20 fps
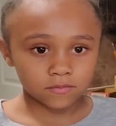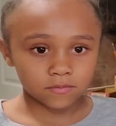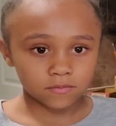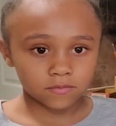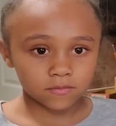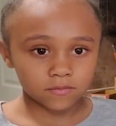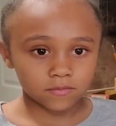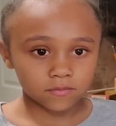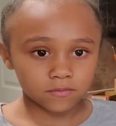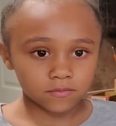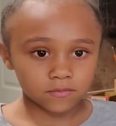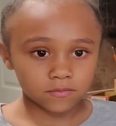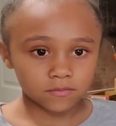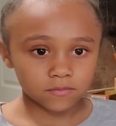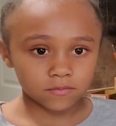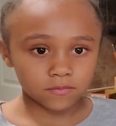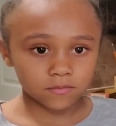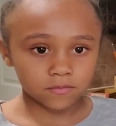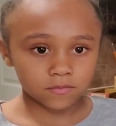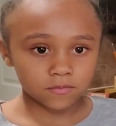
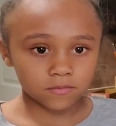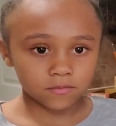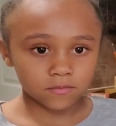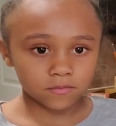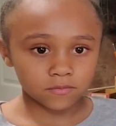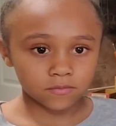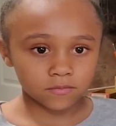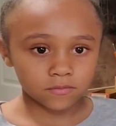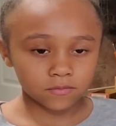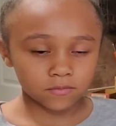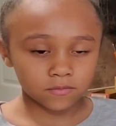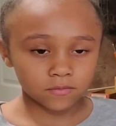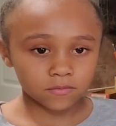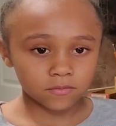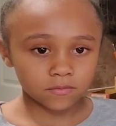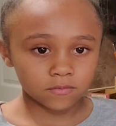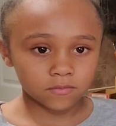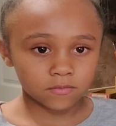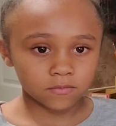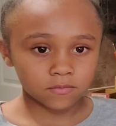
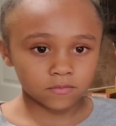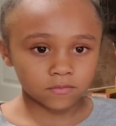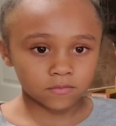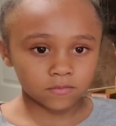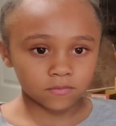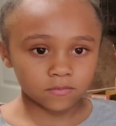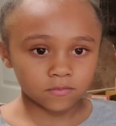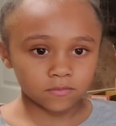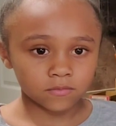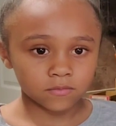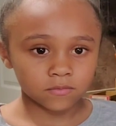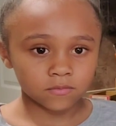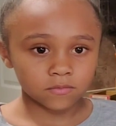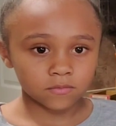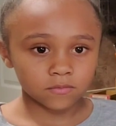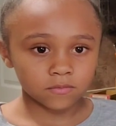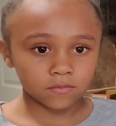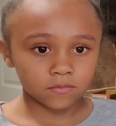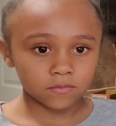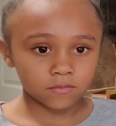
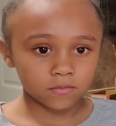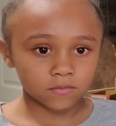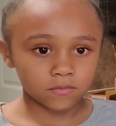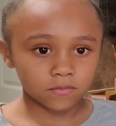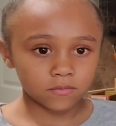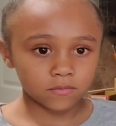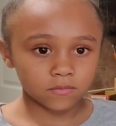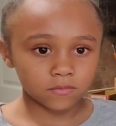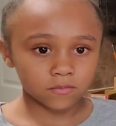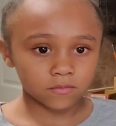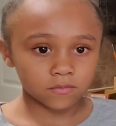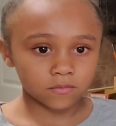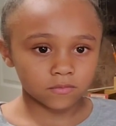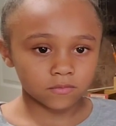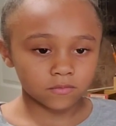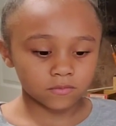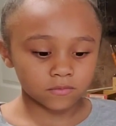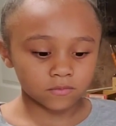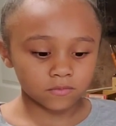The person shown says nothing.